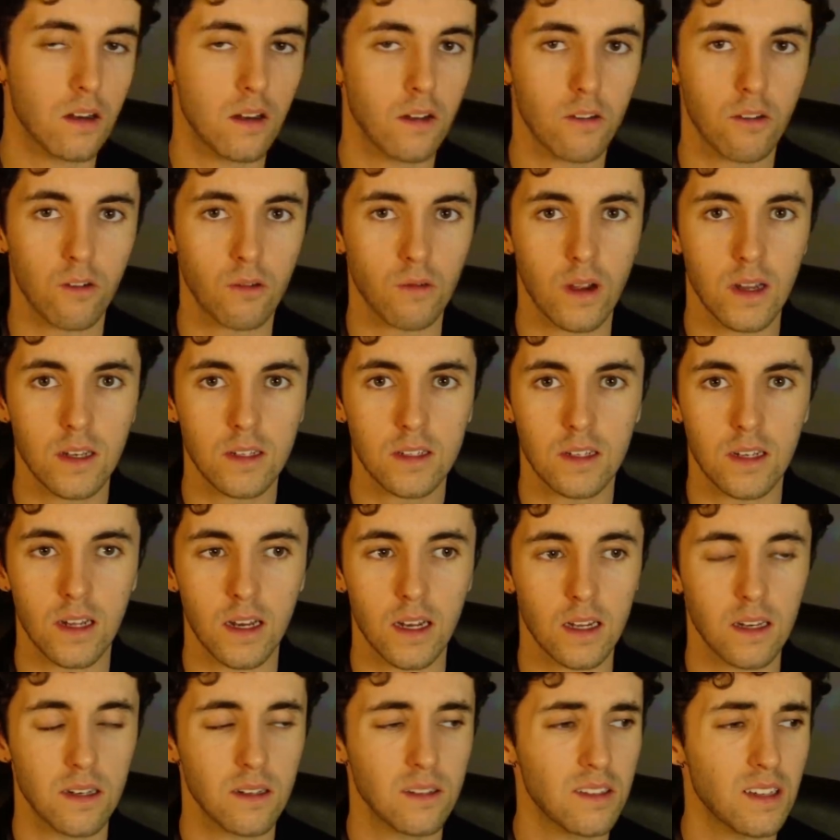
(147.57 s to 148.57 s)
go for a run today.
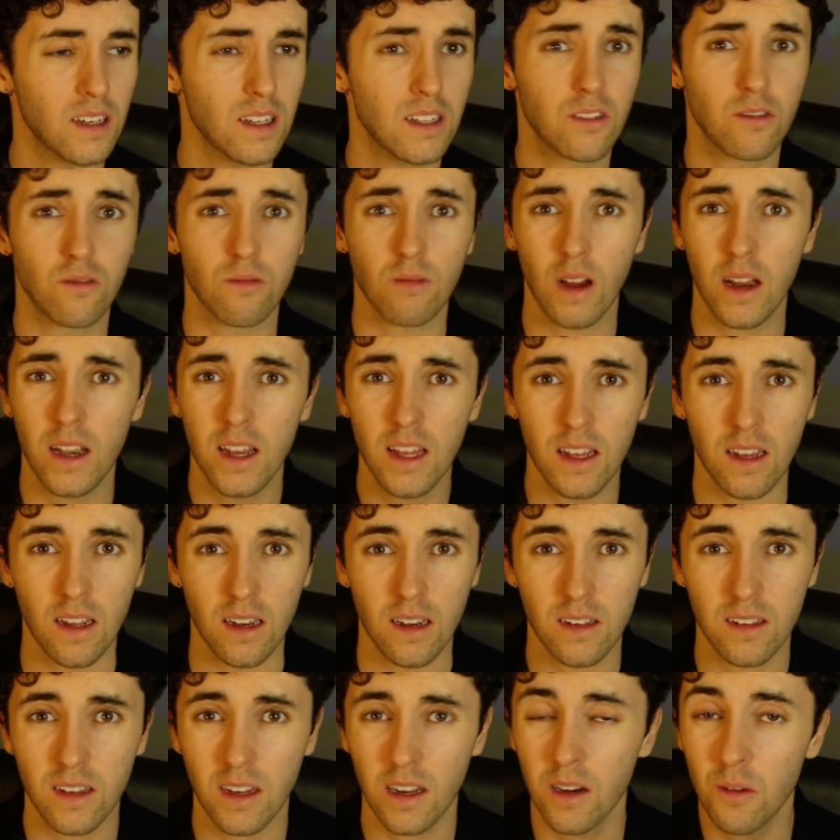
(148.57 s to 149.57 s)
And I was like dreading it. I
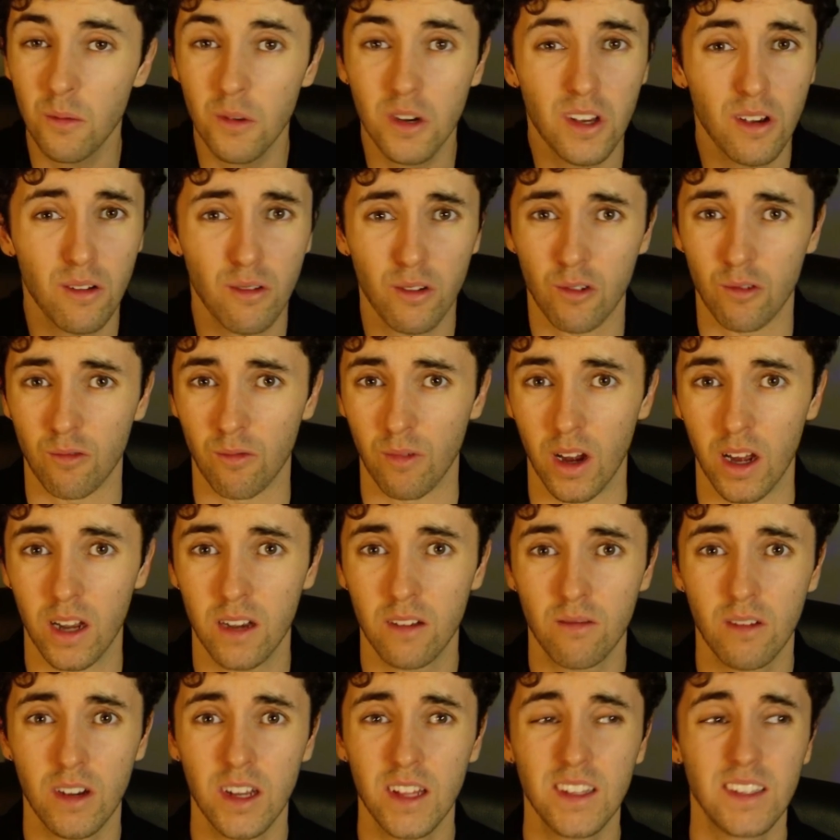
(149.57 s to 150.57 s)
was like, I don't want to go for a
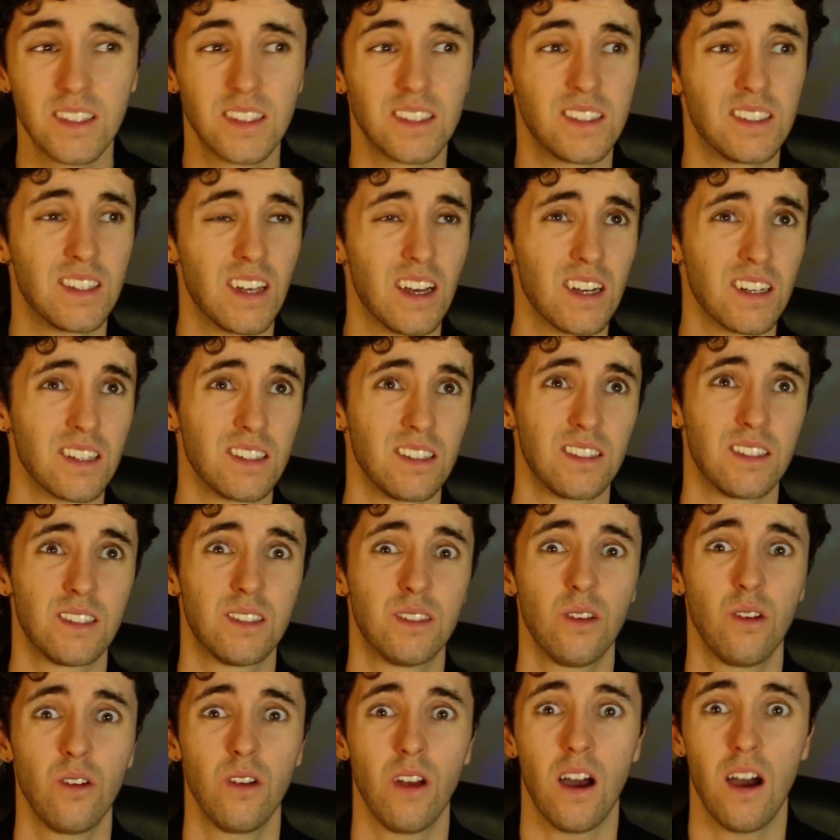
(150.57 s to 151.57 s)
run. Running sucks. It's
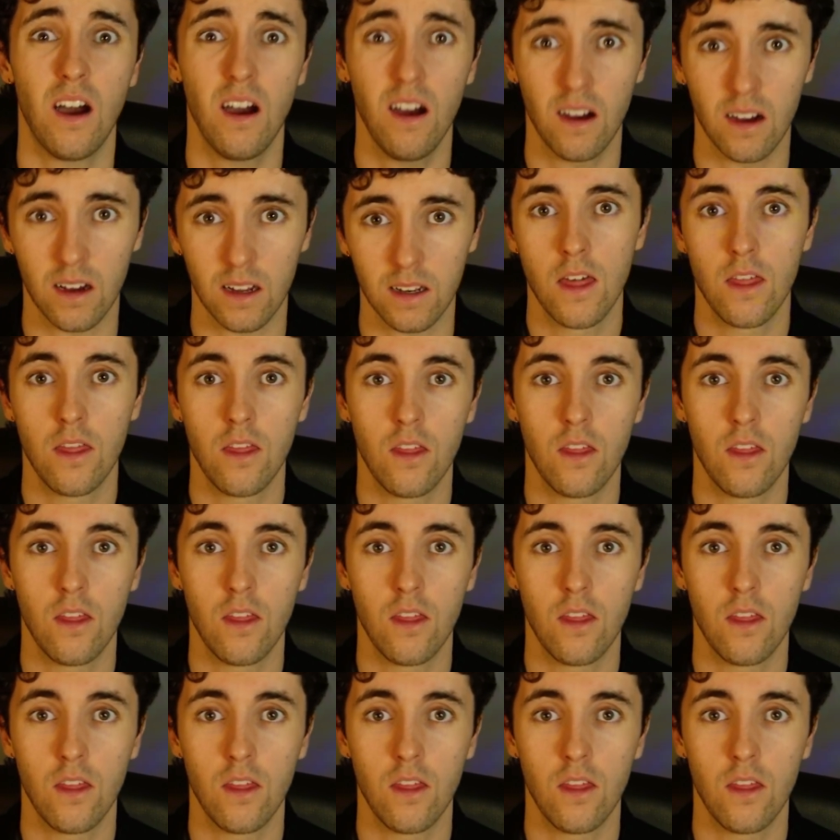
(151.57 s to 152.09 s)
so hard.